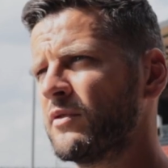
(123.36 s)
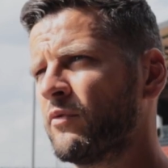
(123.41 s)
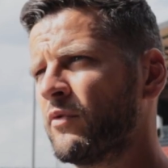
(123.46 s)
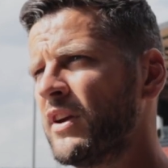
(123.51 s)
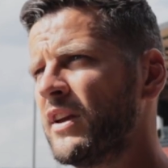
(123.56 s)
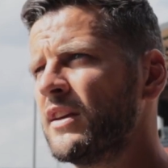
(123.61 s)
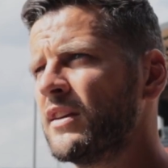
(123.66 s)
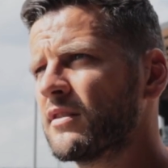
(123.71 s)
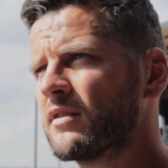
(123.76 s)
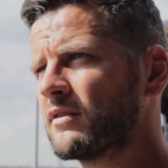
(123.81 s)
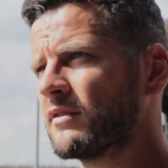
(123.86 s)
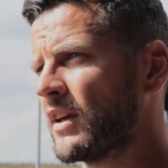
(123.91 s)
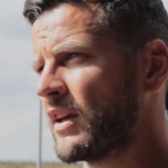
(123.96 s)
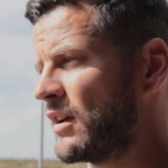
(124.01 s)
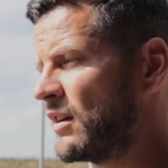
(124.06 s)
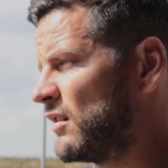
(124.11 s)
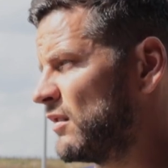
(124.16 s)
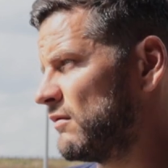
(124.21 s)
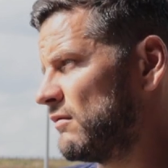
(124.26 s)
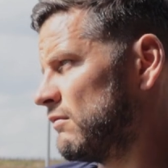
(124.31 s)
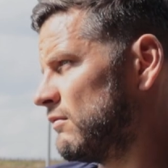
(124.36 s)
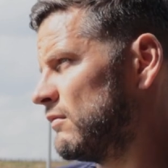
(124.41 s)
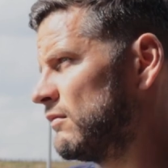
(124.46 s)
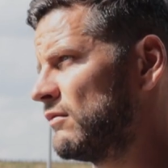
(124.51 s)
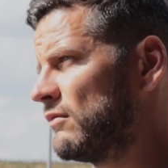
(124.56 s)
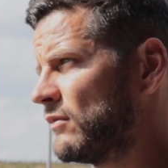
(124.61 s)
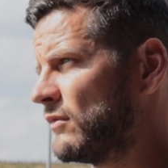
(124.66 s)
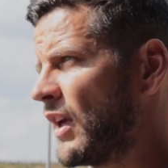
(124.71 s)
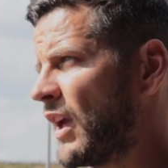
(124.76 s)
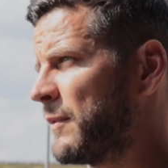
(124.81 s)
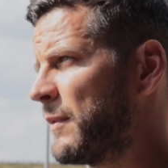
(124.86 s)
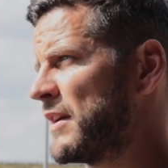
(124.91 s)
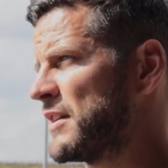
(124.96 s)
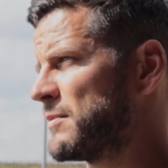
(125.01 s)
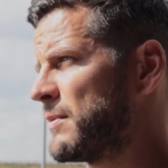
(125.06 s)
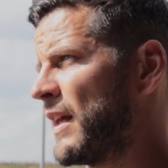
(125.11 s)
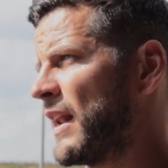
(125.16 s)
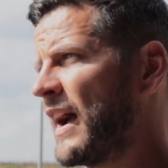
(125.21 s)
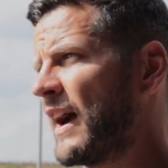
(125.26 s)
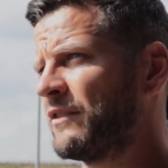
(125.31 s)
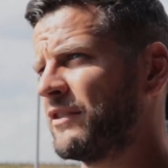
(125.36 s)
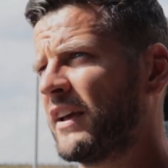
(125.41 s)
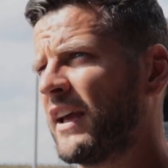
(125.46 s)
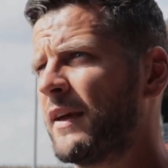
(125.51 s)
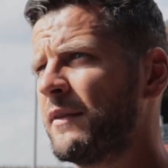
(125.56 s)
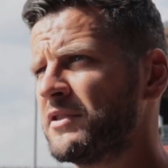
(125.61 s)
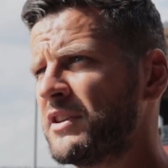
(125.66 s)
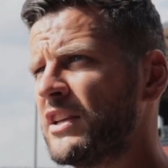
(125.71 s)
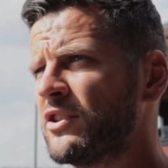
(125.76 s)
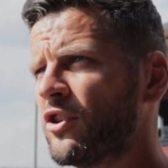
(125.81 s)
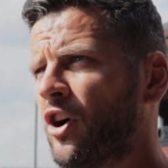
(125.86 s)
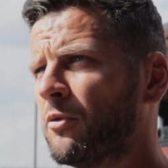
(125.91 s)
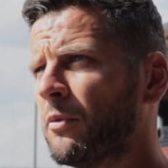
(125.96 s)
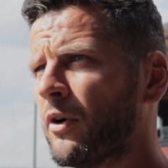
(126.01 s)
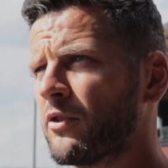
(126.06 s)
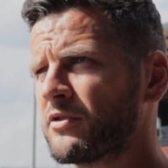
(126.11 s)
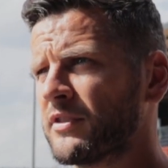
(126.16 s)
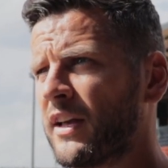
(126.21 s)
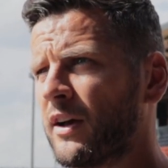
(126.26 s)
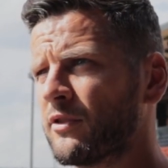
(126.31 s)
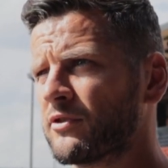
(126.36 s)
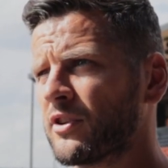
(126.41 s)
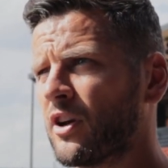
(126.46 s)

Reece, they basically played half the games each almost now.